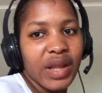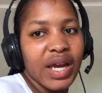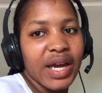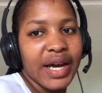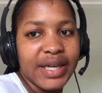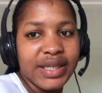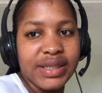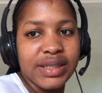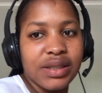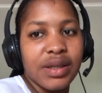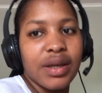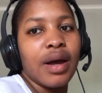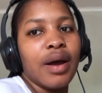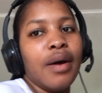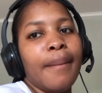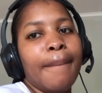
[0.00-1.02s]
Guys,
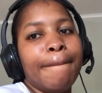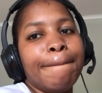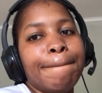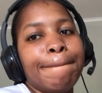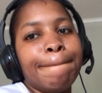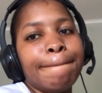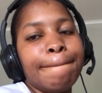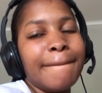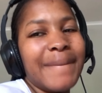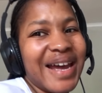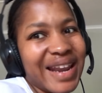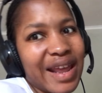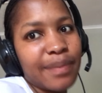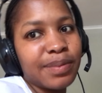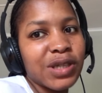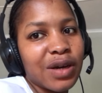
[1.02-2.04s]
my
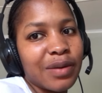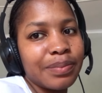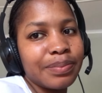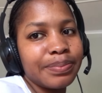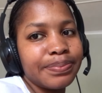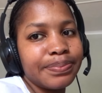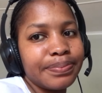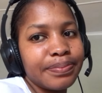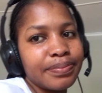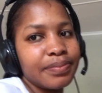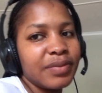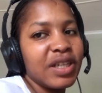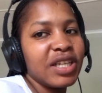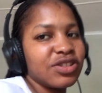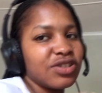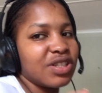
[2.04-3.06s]
laptop
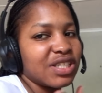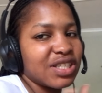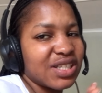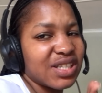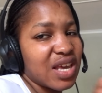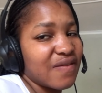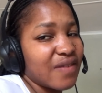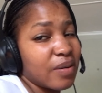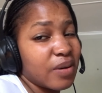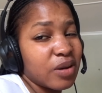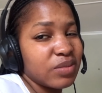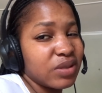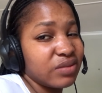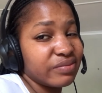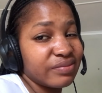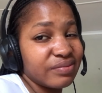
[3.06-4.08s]
literally just gave up on
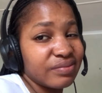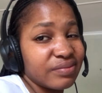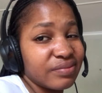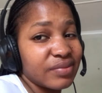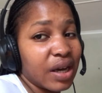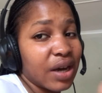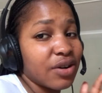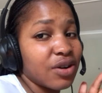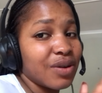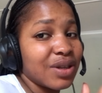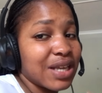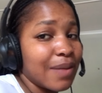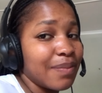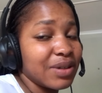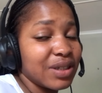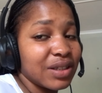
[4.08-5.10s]
me. I don't know what's
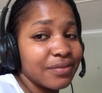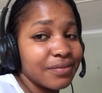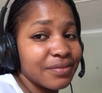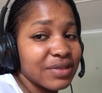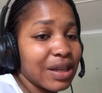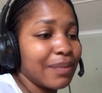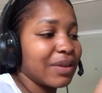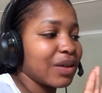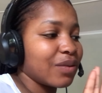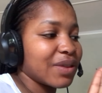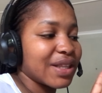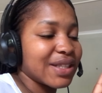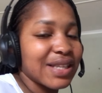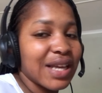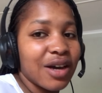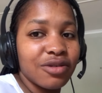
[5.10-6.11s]
happening. Something with
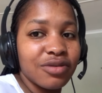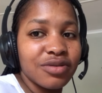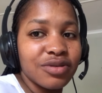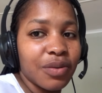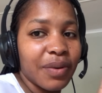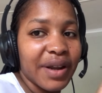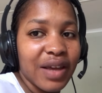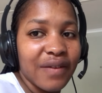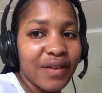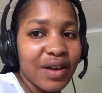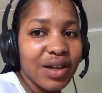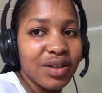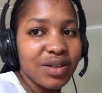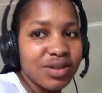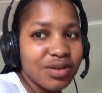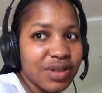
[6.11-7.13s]
the sound or whatever.
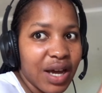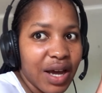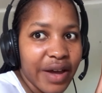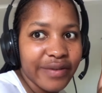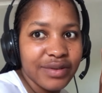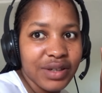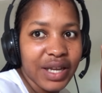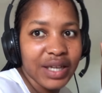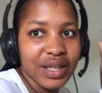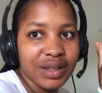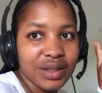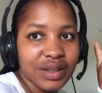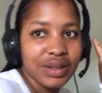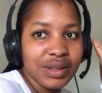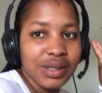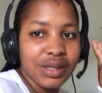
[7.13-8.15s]
So now I have to like
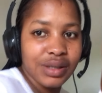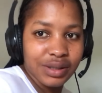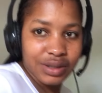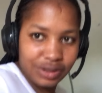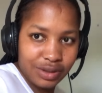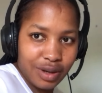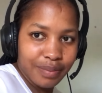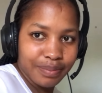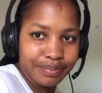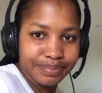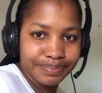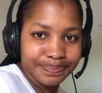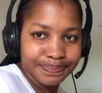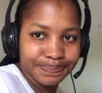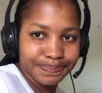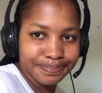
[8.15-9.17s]
stop
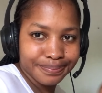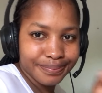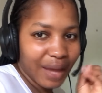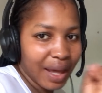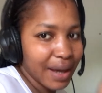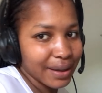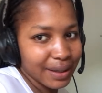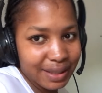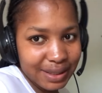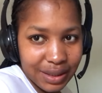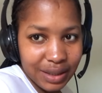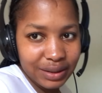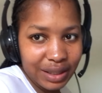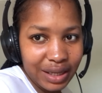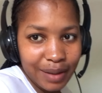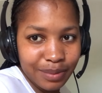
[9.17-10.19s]

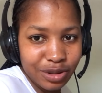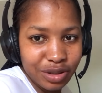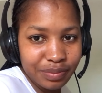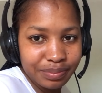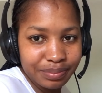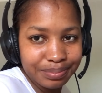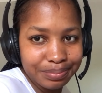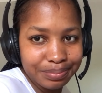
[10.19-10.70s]
restart the laptop